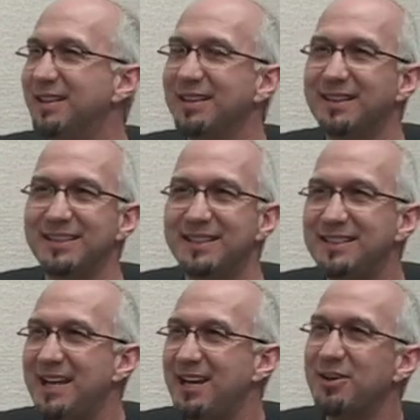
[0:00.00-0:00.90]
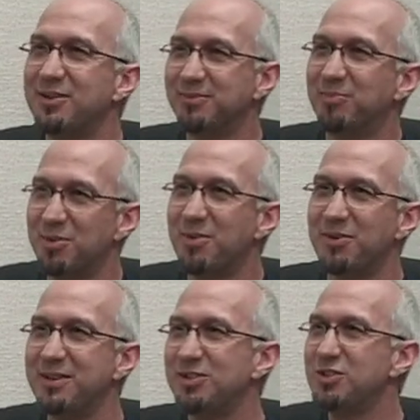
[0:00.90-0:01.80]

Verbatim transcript: the, the town promoting the